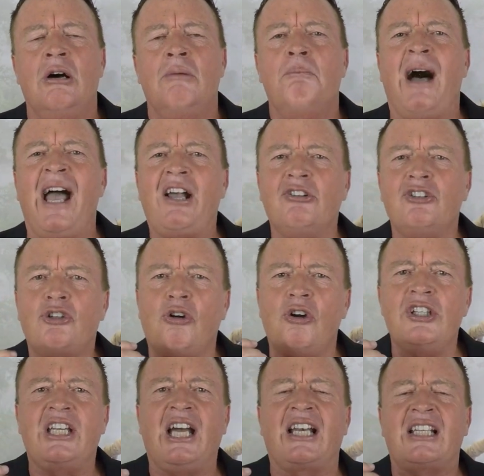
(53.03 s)
Michael
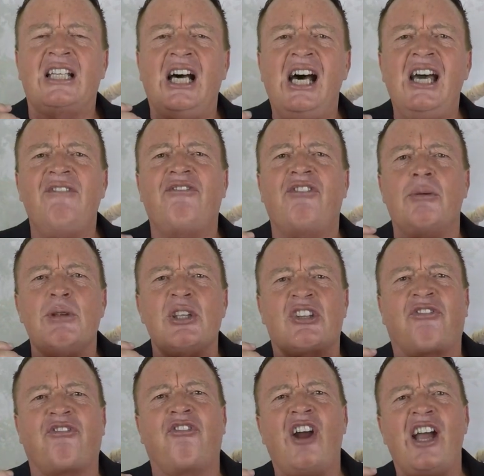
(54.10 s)
Jordan got cut from
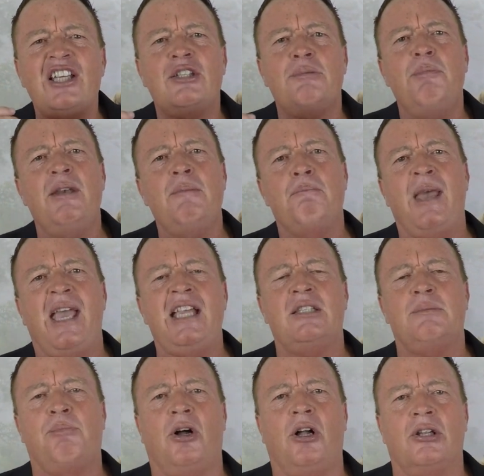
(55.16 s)
his
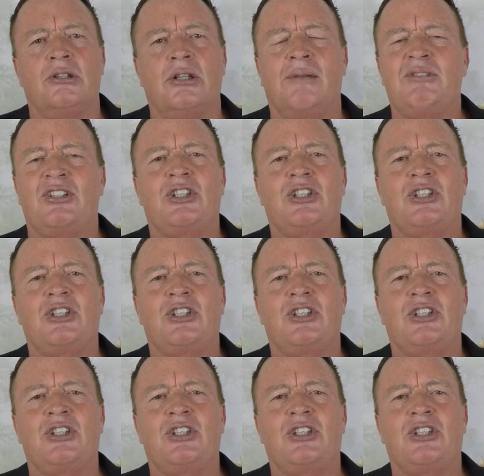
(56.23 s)
basketball